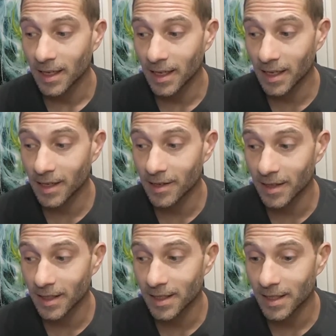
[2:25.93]

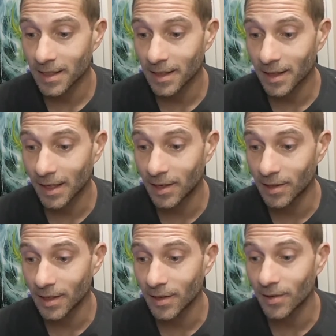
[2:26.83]
increase the
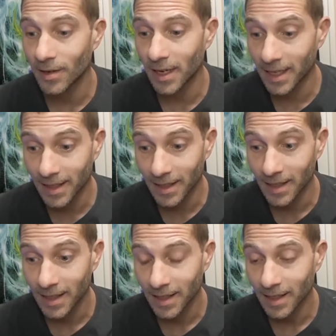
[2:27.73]
good or
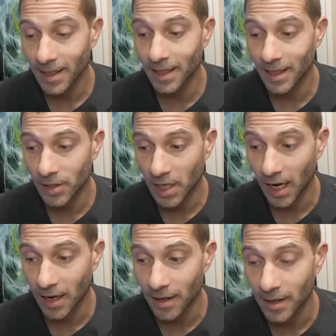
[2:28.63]
ill in each
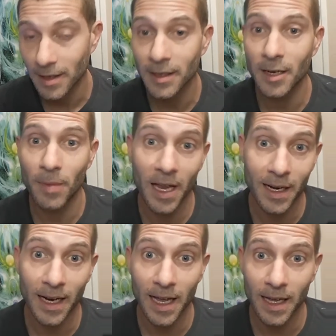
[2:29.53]
card
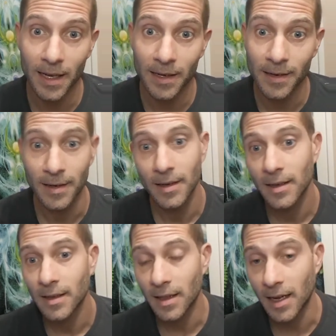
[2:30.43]
depending on
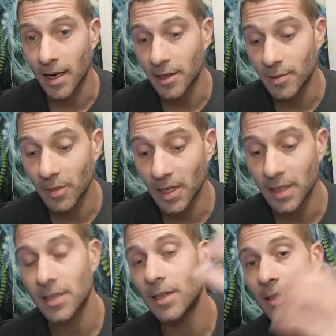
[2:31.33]
the card's meaning.
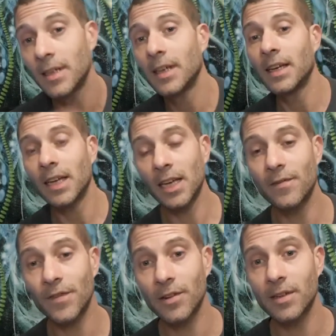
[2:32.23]
So
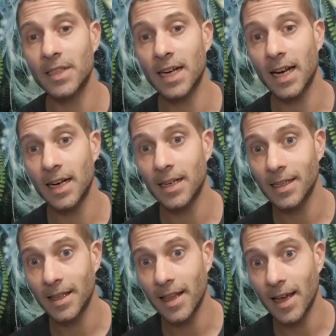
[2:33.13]
if there was a
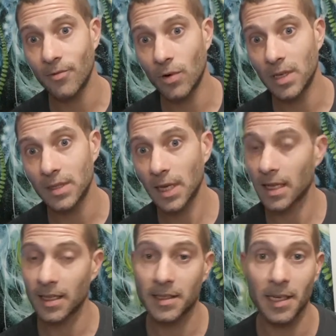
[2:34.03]
card that was, like,
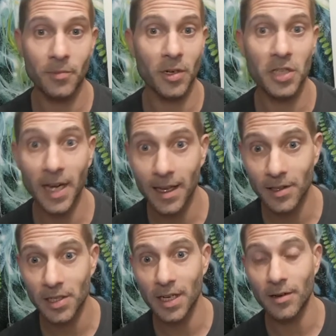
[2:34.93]
let's say, more
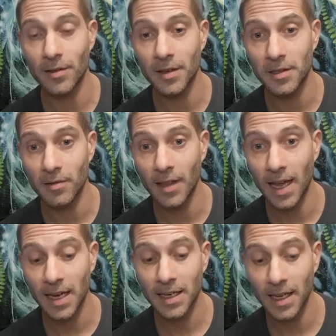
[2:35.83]
challenging or this or
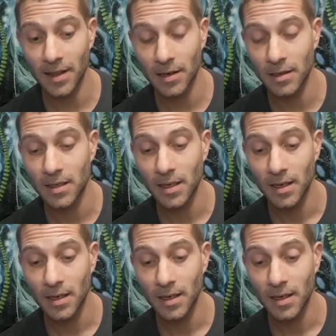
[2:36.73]
that, and there's